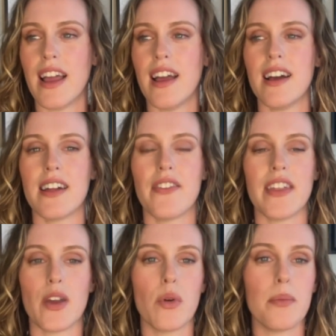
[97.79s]
and
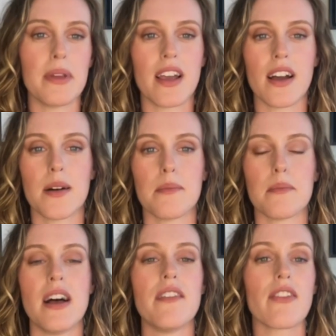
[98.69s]
they will become
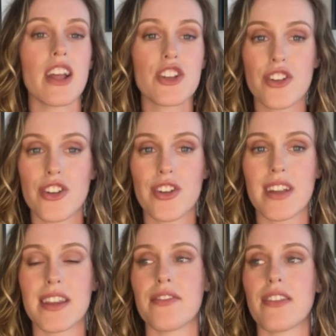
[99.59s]
fleshier
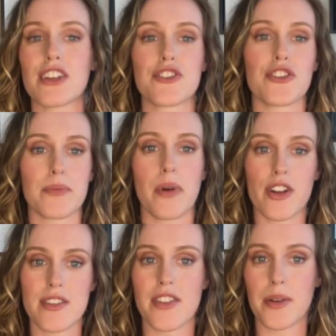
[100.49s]
in the fleshier
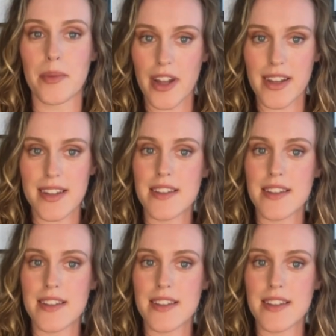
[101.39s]
parts of their bodies.